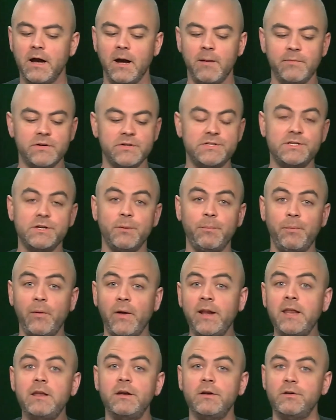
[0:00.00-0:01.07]
there's still
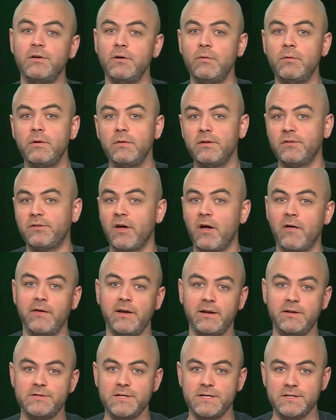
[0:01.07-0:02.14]
plenty to do this
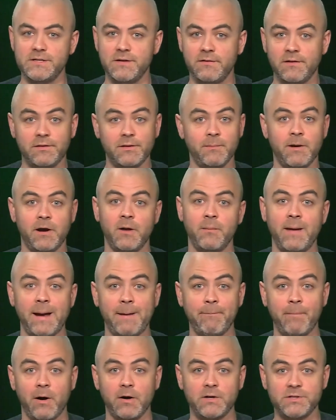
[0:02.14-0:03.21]
holiday season that the
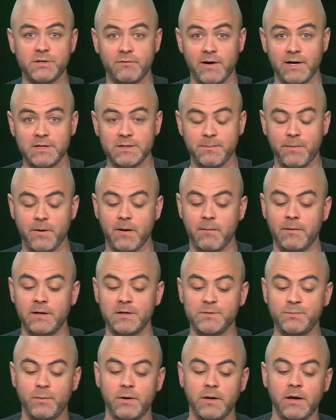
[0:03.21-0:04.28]
Merrimack Parks and Rec Department
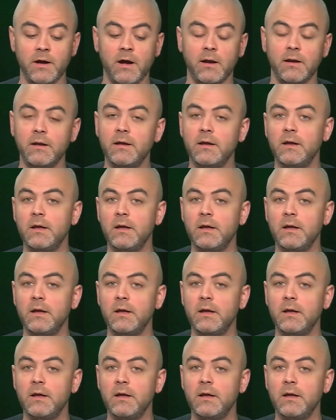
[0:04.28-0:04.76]
is putting on.